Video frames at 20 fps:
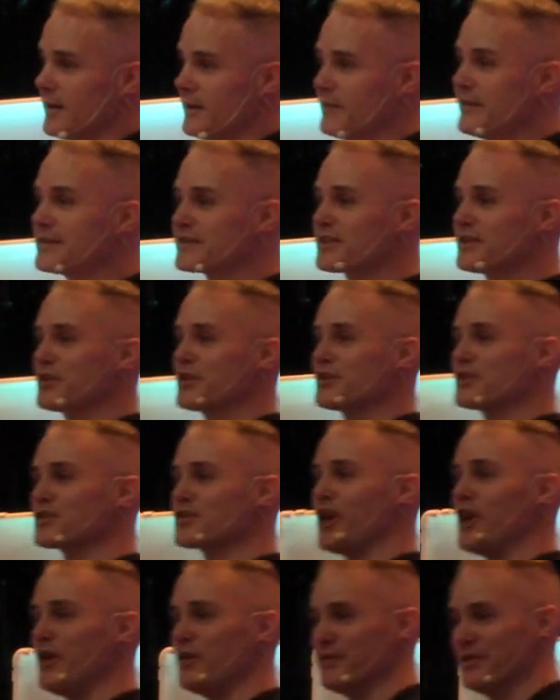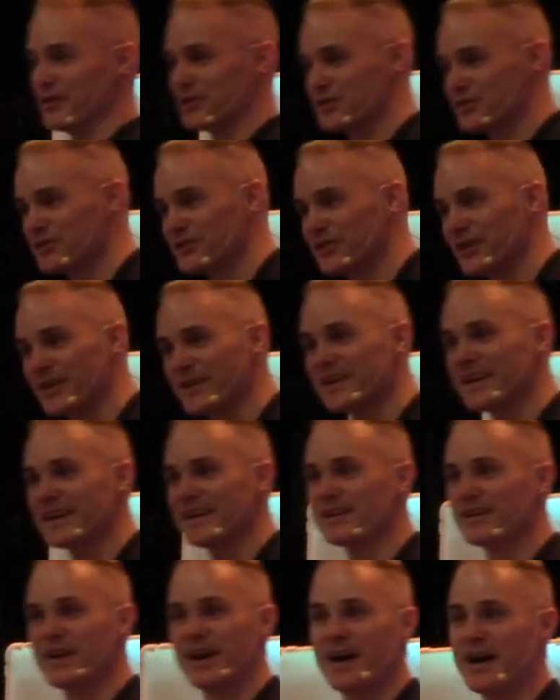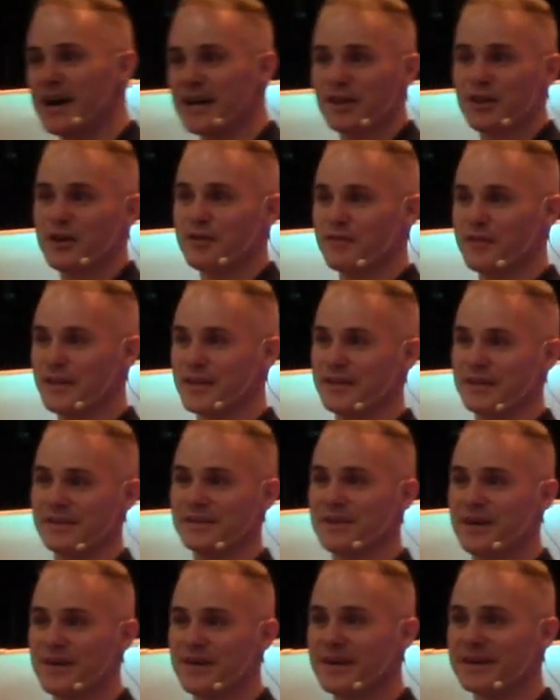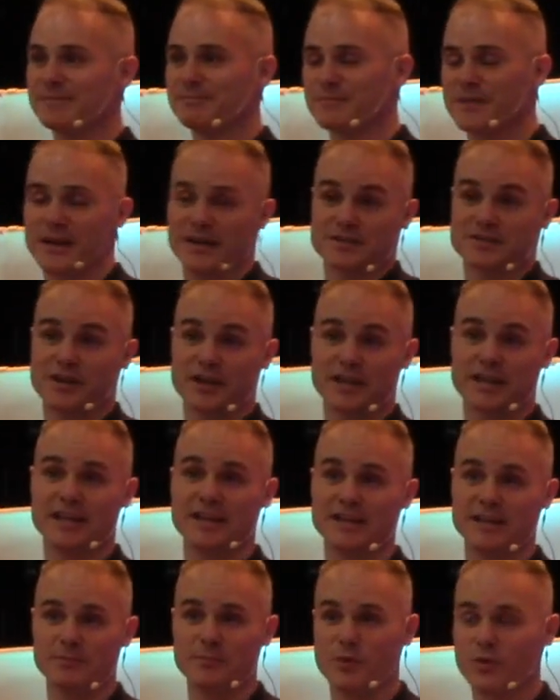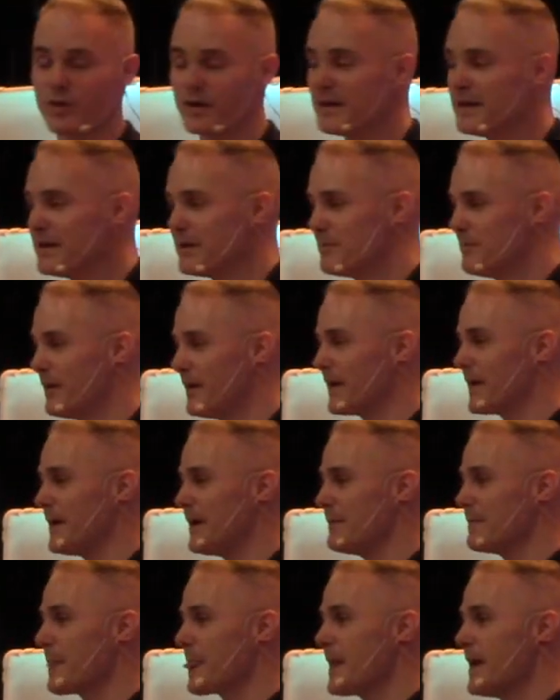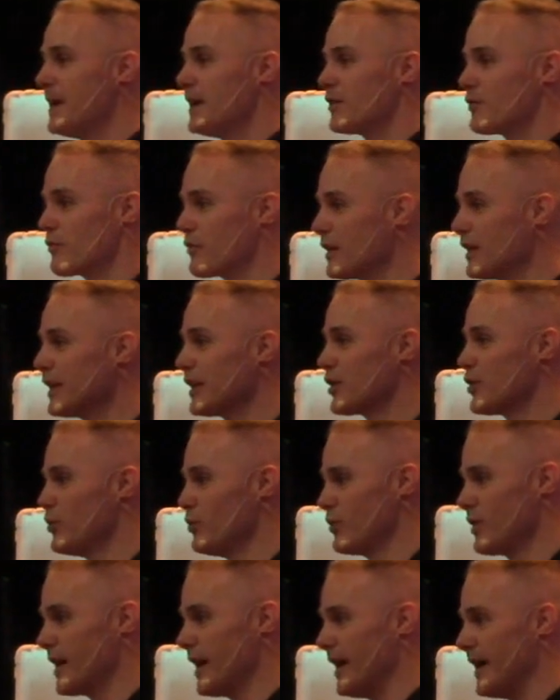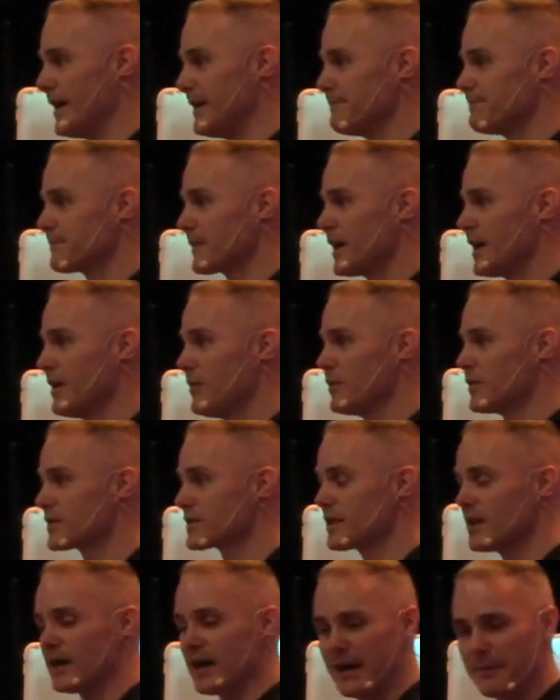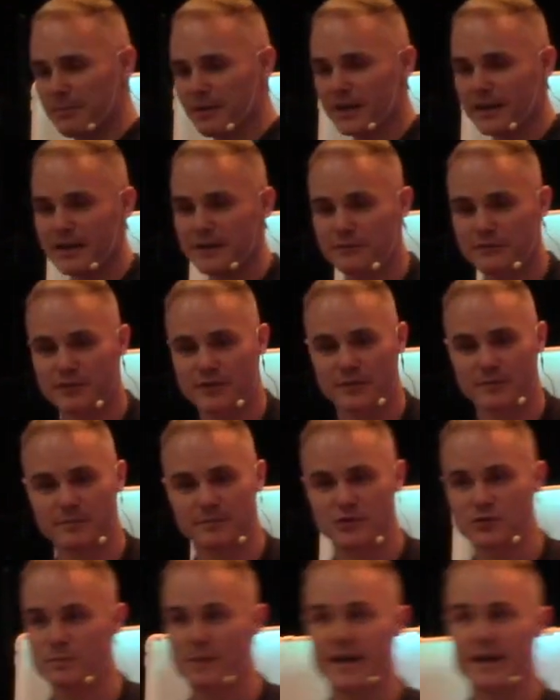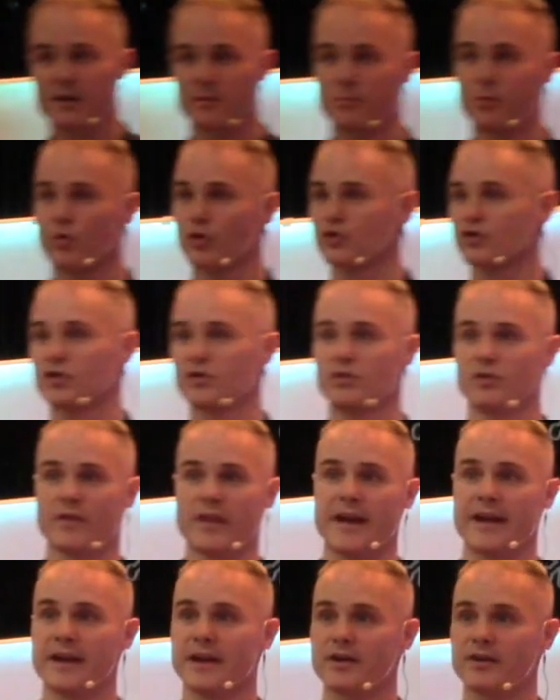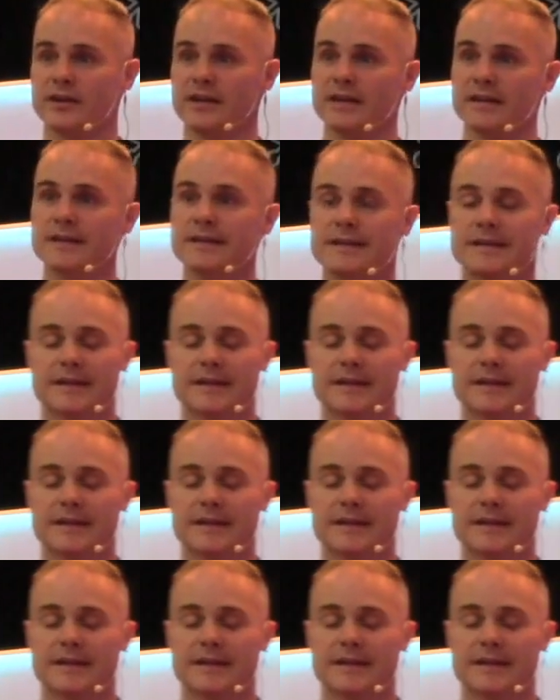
Vincent Gonzalez, okay? I, I, love the kid, all right? No, he's not a kid anymore. But um, really cool guy. He was, uh, I believe, from Spain or Portugal, that area.